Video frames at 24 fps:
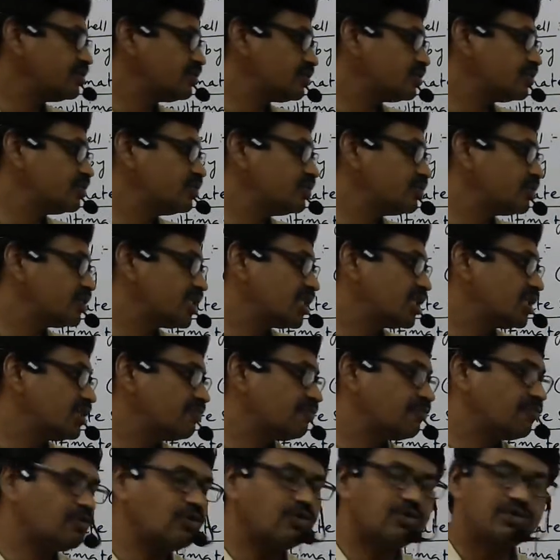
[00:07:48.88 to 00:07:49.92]
2,
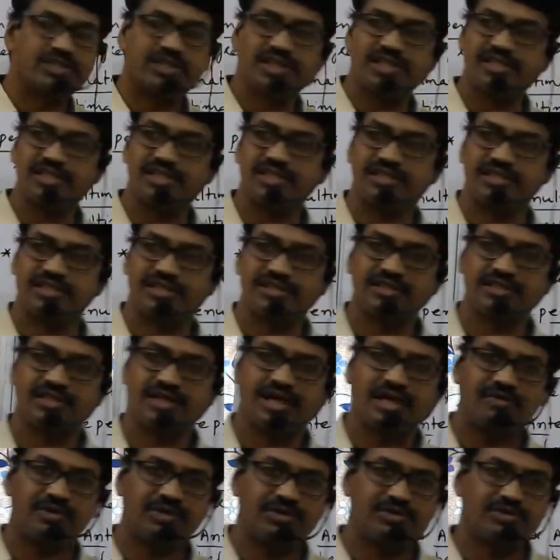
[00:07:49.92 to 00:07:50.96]
3, 4 shells. Among